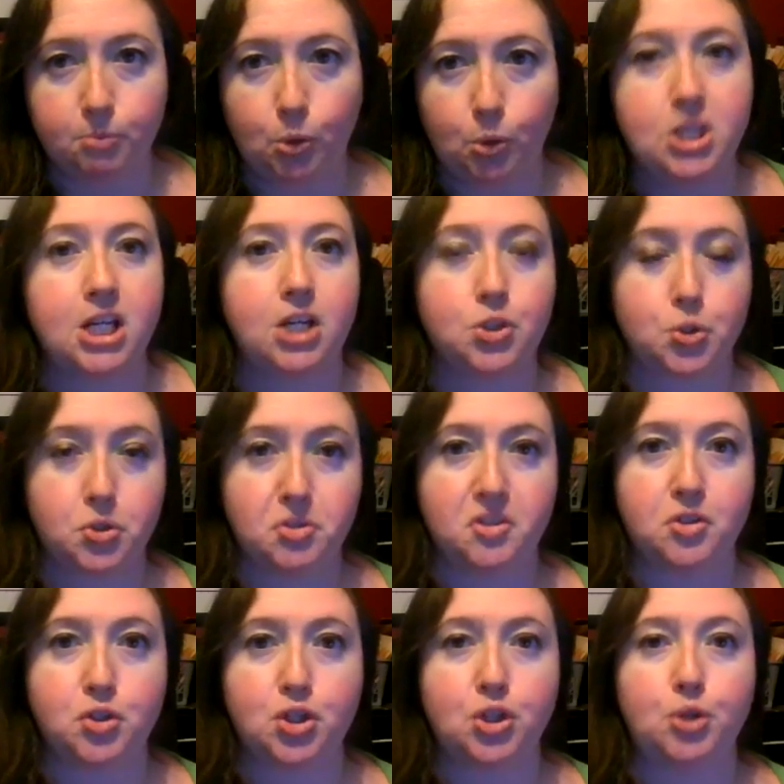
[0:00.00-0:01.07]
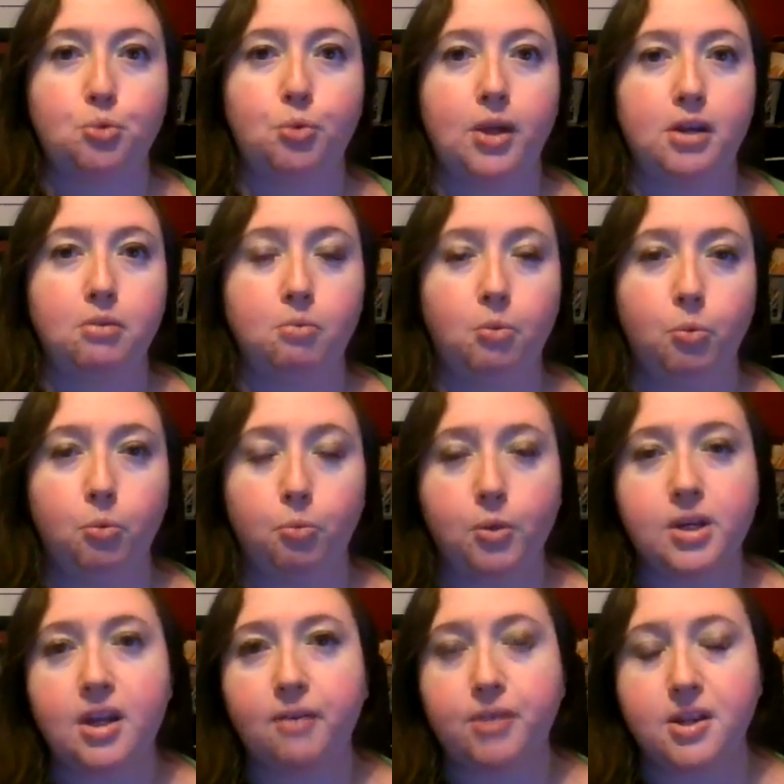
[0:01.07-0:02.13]
the more dangerous issue when
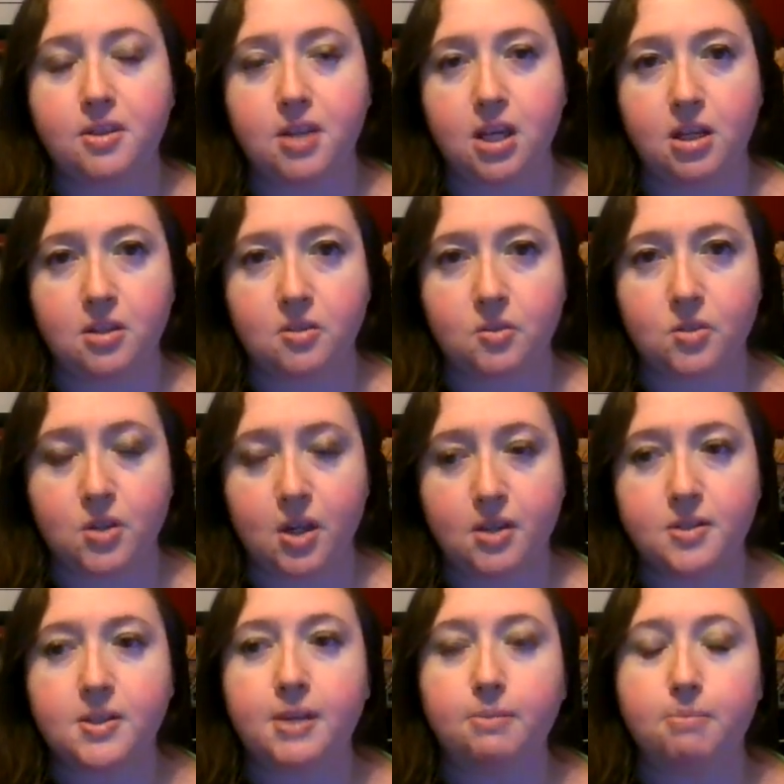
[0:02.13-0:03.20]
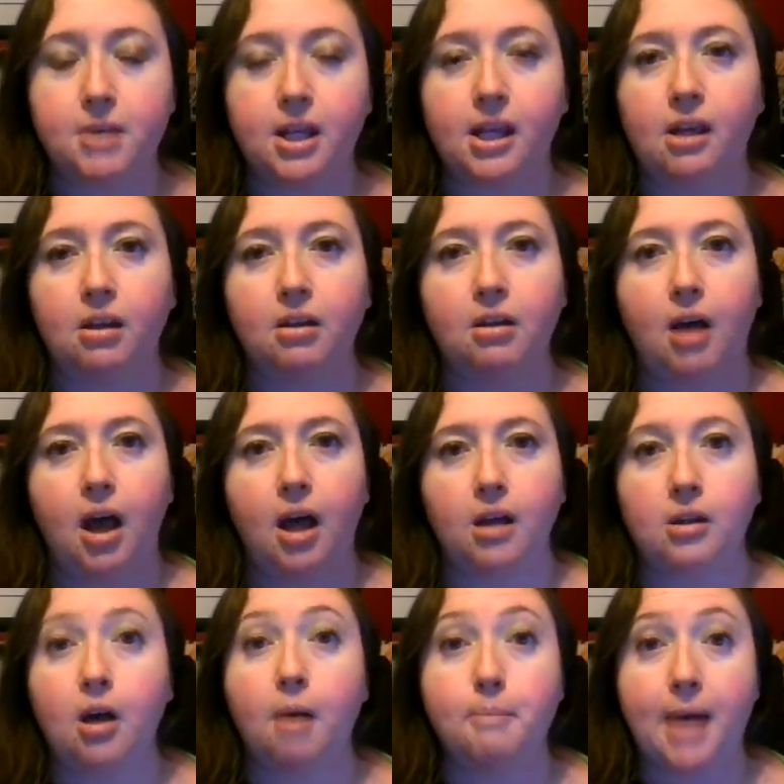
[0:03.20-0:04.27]
everything is getting
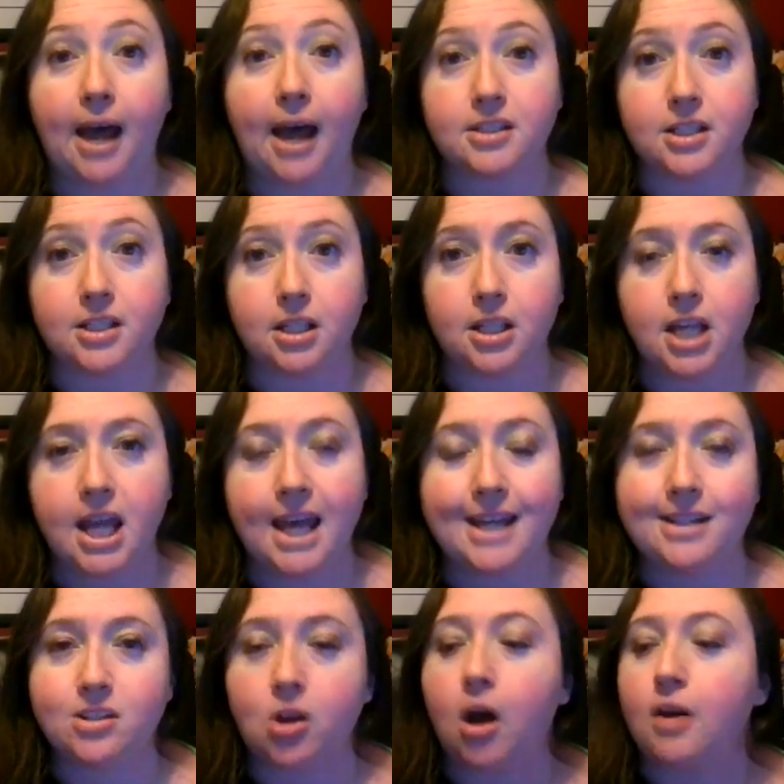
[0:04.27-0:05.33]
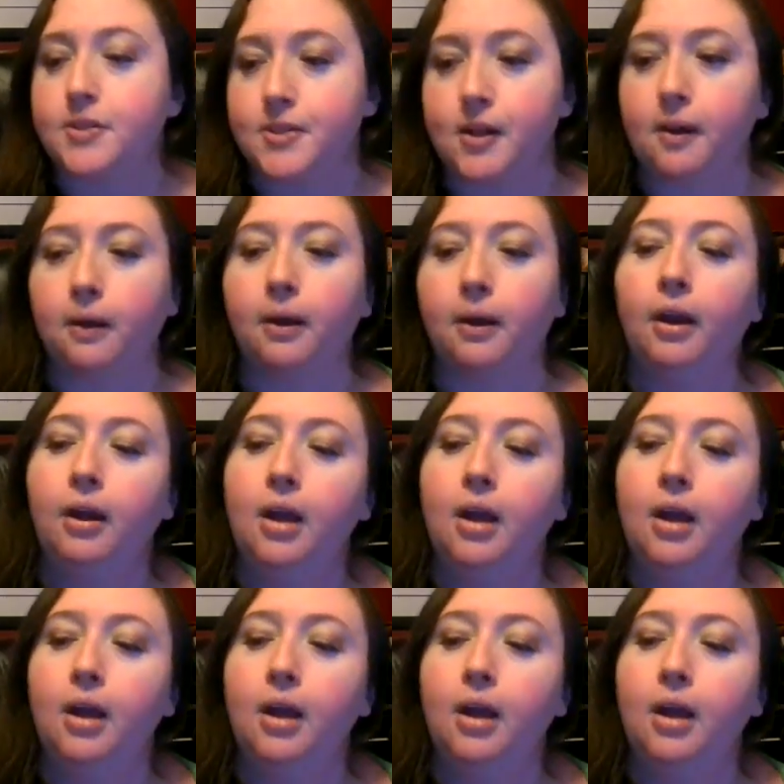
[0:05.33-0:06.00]
compacted and toxic.